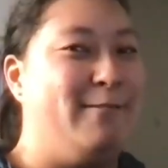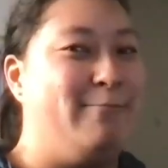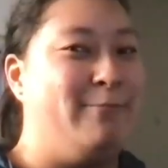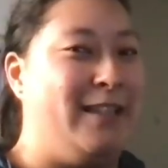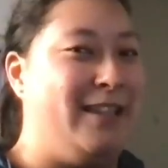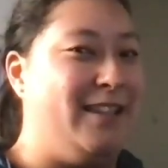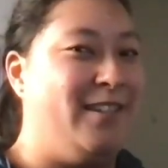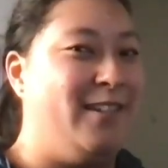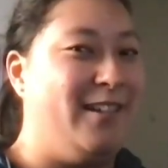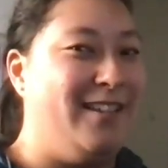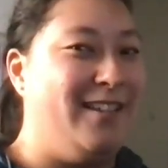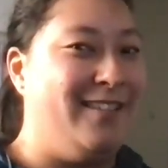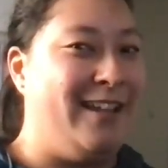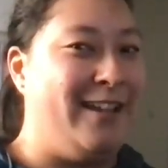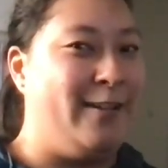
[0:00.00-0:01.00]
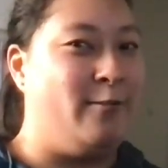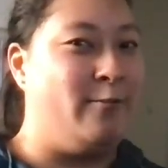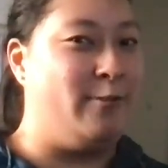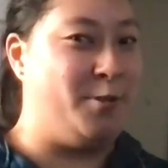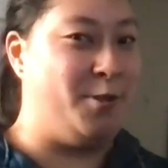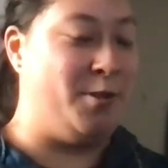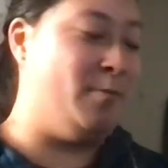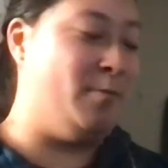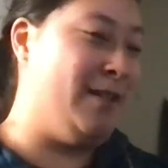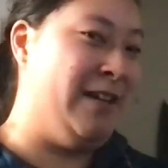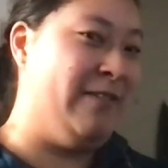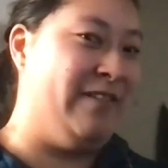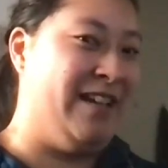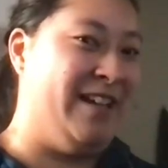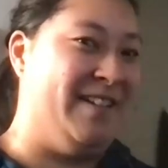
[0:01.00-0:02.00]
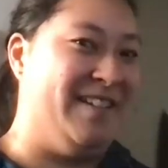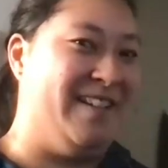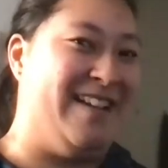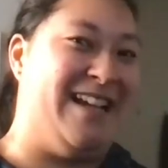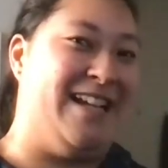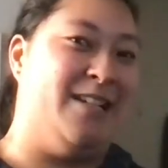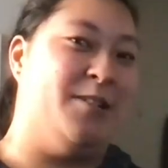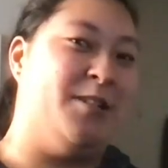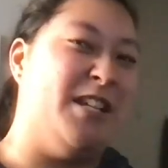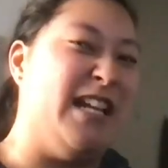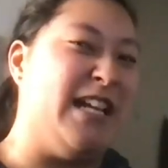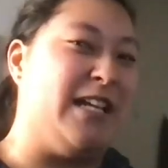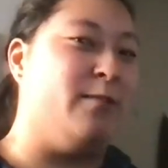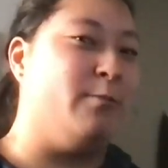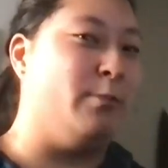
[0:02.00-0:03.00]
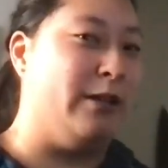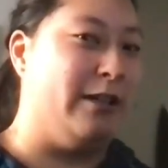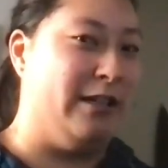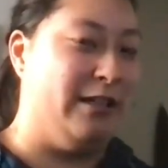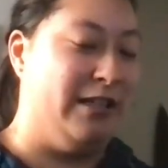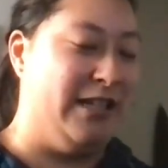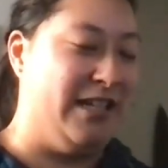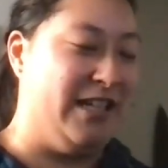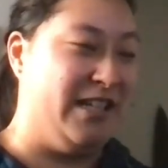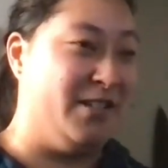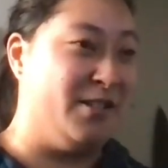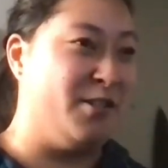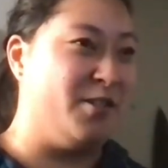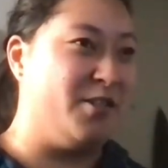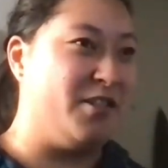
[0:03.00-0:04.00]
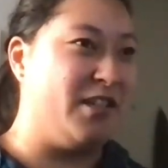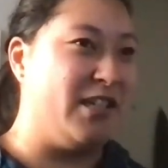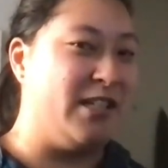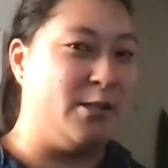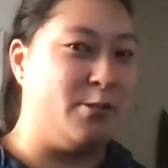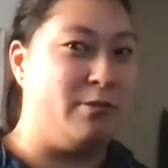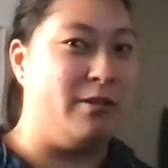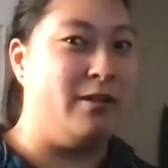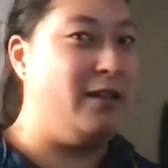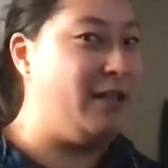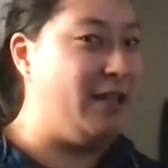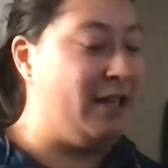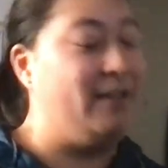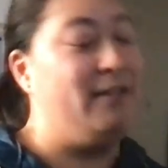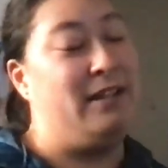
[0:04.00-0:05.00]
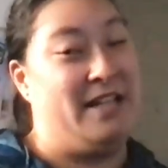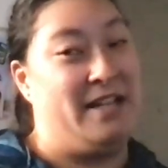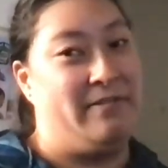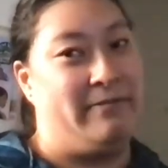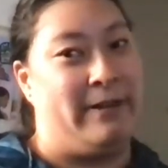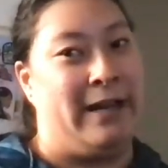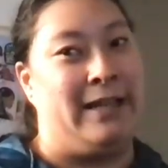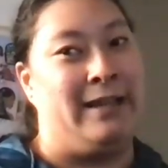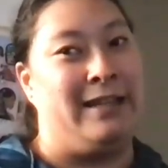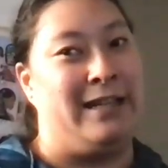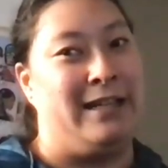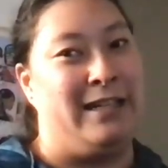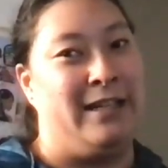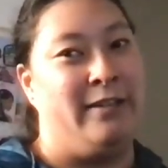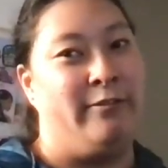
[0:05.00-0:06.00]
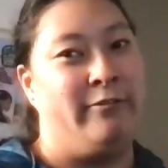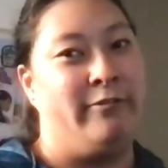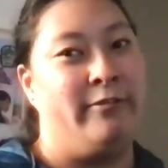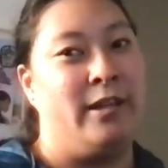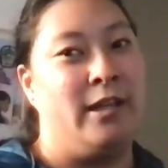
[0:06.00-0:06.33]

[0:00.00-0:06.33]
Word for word: with, like, over Zoom and even now you can't see, but I think it's, it's really telling, right, that if